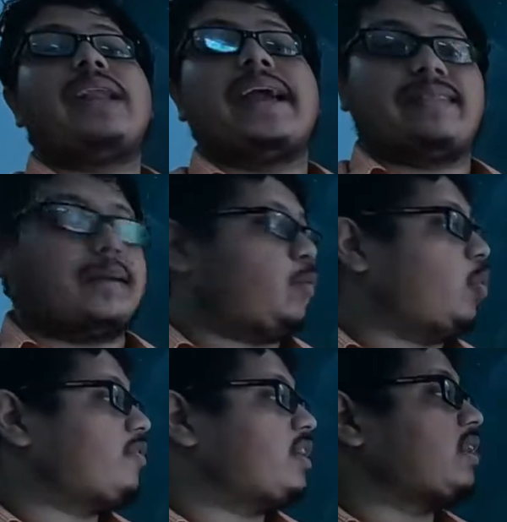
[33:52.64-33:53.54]
like them.
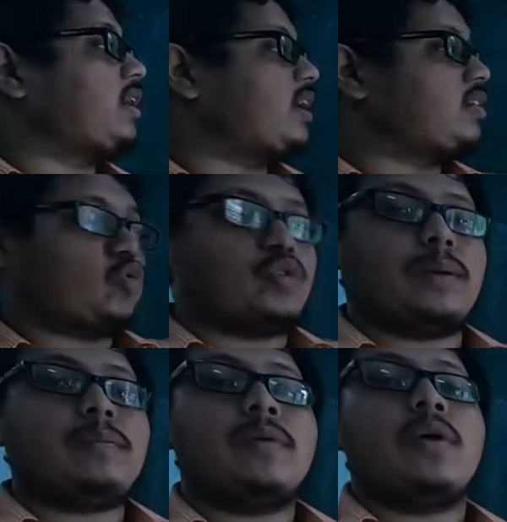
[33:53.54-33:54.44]
Whoever is the nearest to
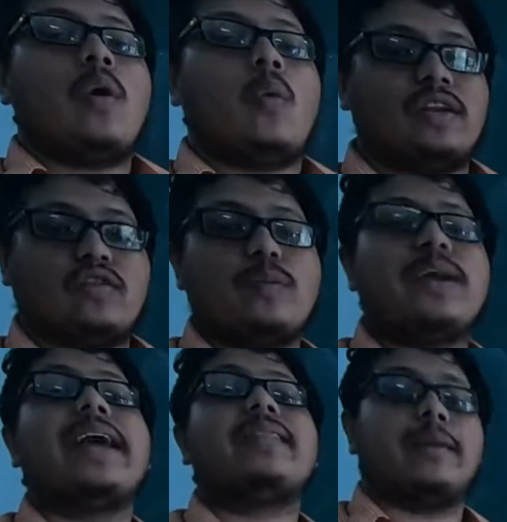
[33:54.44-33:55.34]
them wants to be
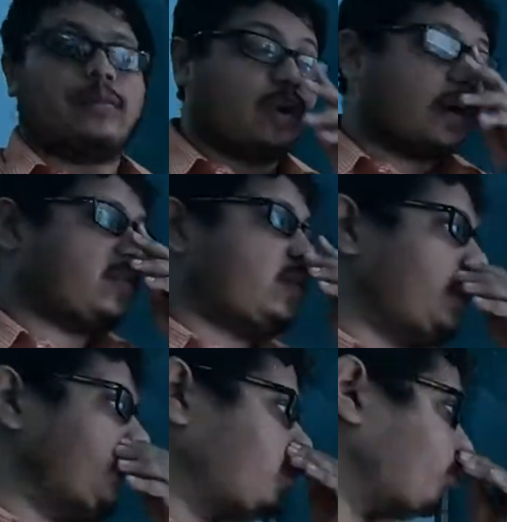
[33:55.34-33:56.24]
like them. So let's see.